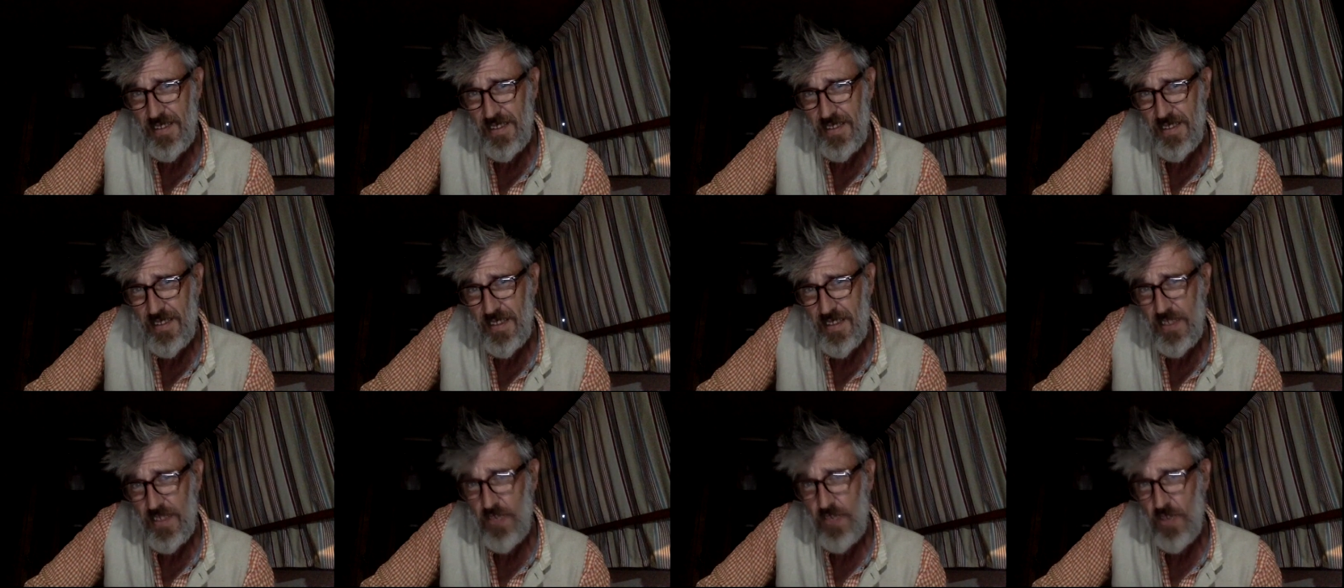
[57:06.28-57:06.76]

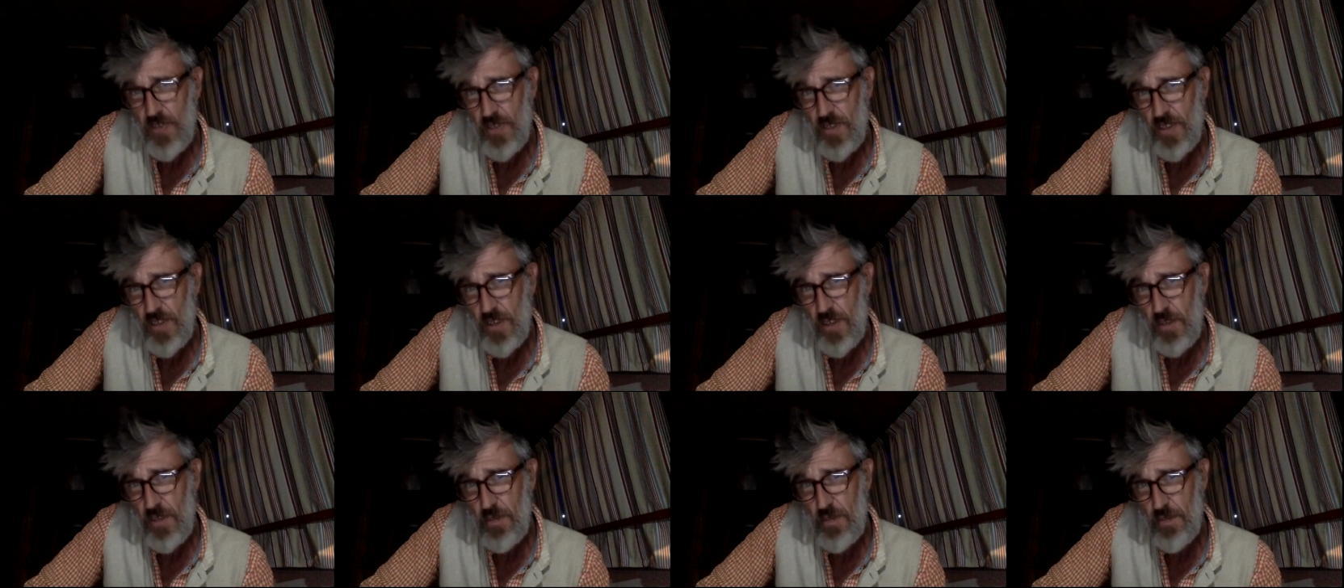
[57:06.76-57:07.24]
They're trying to
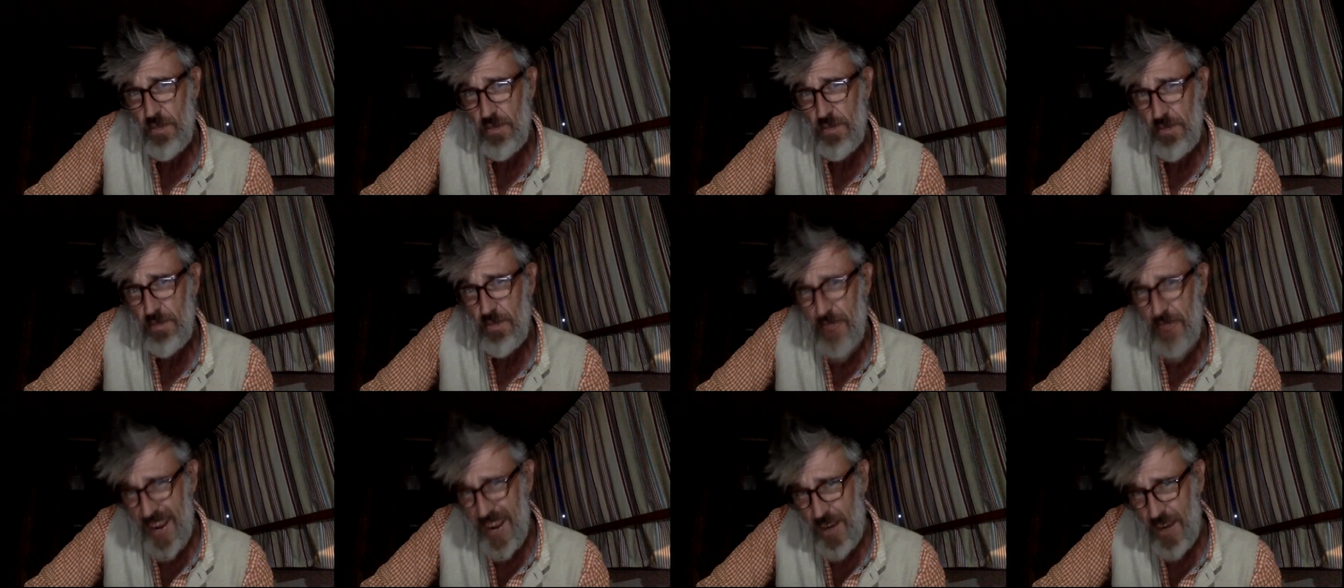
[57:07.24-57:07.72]
go
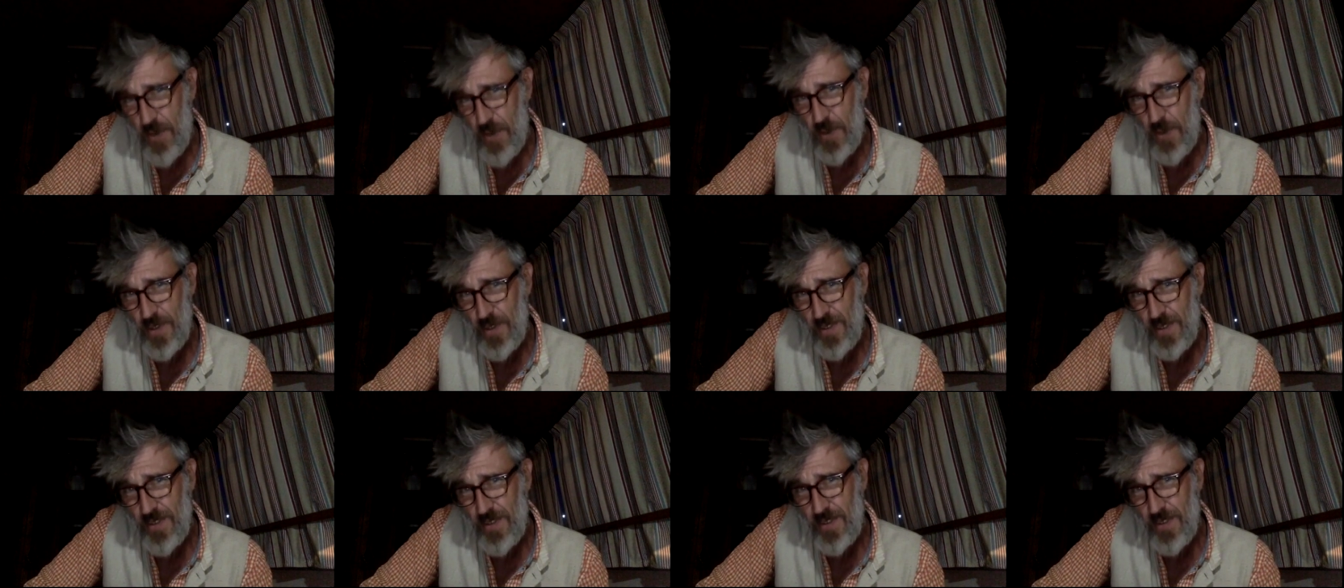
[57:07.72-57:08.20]

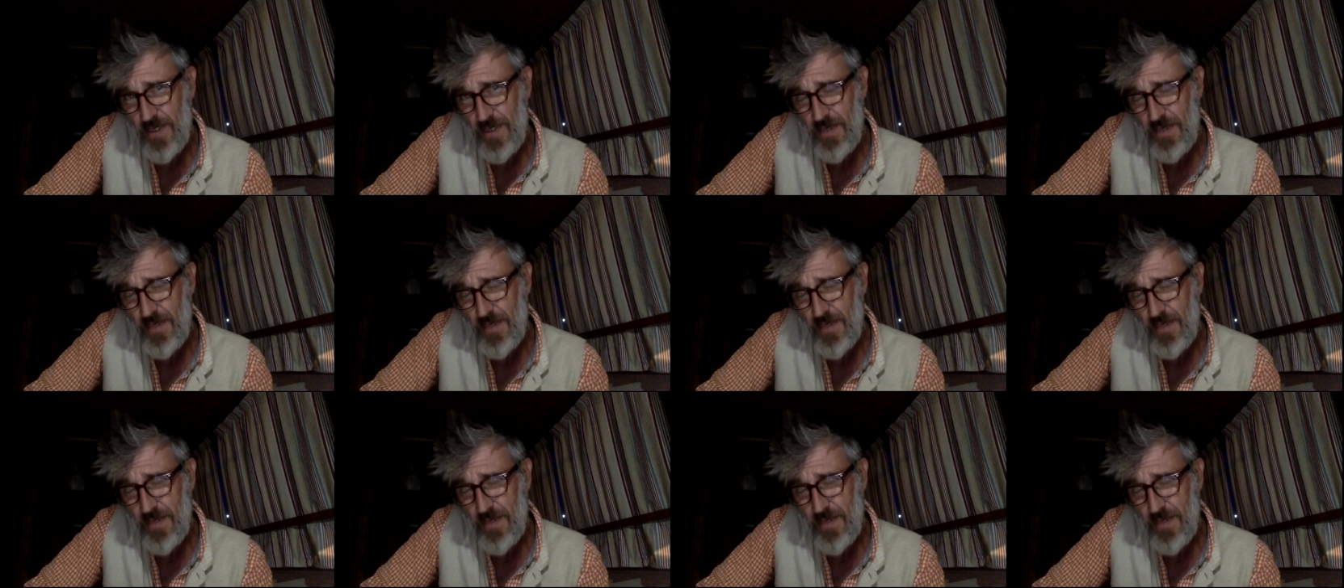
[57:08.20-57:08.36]
backwards.